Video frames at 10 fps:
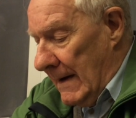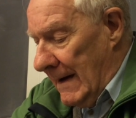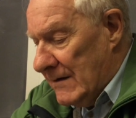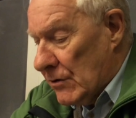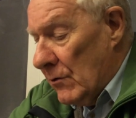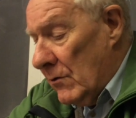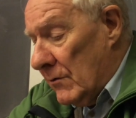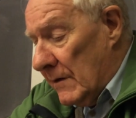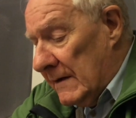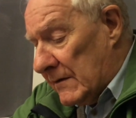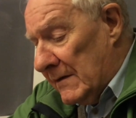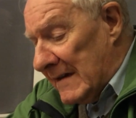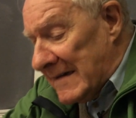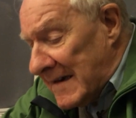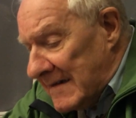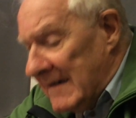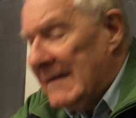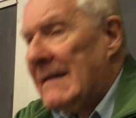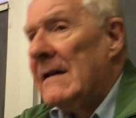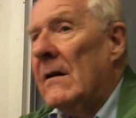And so it's a
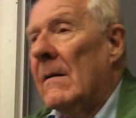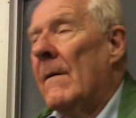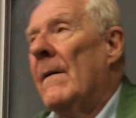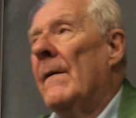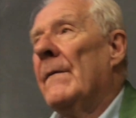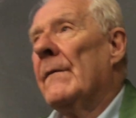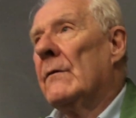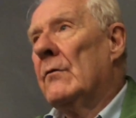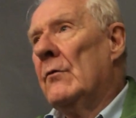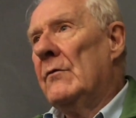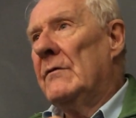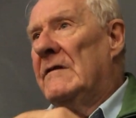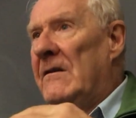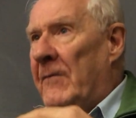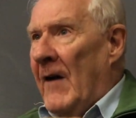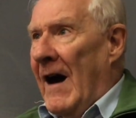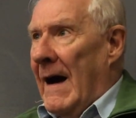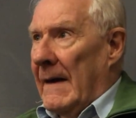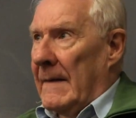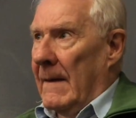necessity to
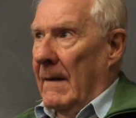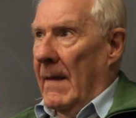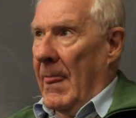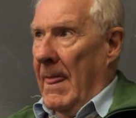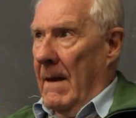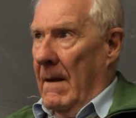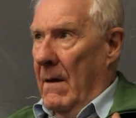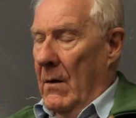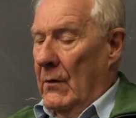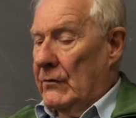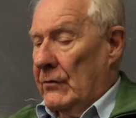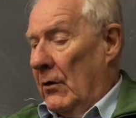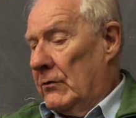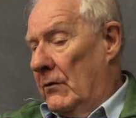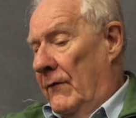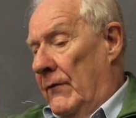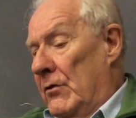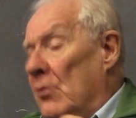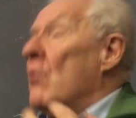define a sort of new